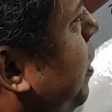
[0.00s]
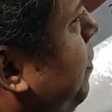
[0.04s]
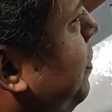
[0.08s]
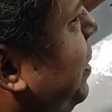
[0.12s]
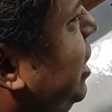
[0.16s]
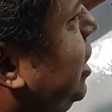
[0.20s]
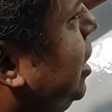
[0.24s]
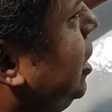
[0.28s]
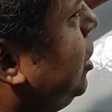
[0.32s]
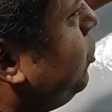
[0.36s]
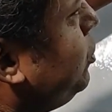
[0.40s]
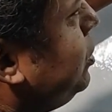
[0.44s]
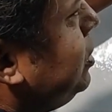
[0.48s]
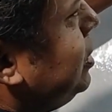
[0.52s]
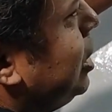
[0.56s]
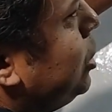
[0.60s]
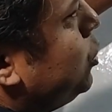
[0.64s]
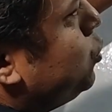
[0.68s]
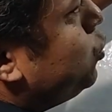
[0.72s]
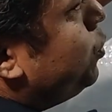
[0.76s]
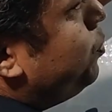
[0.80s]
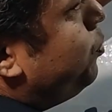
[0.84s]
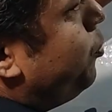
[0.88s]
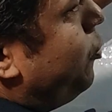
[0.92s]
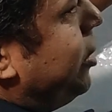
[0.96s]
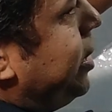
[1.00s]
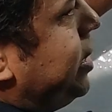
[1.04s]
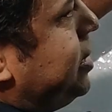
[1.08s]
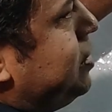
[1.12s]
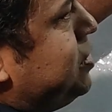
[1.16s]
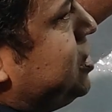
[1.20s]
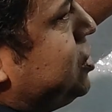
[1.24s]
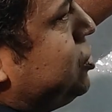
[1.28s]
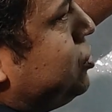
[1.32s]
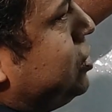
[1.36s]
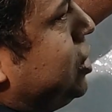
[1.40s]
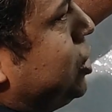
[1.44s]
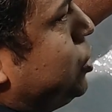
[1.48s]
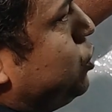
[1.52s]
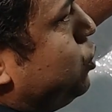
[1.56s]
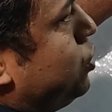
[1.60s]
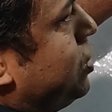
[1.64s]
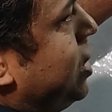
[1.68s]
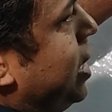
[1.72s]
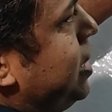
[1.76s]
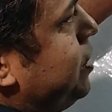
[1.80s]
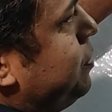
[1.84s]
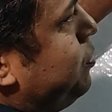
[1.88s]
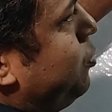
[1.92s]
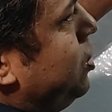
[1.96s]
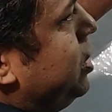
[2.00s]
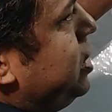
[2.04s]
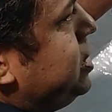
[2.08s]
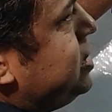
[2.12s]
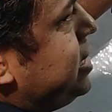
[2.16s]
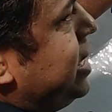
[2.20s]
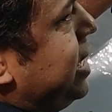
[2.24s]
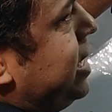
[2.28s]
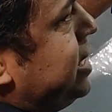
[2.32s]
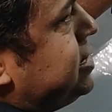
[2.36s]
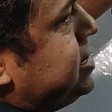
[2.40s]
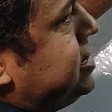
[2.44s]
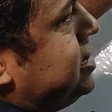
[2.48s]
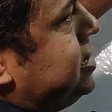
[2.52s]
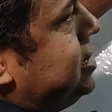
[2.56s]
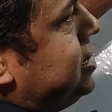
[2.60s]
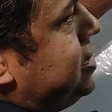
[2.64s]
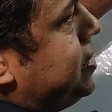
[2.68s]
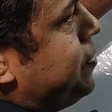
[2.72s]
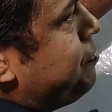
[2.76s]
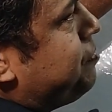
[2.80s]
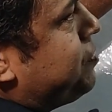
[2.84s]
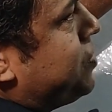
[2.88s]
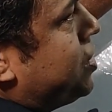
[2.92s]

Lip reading: between the 2 points, between the 2 dipole is AC.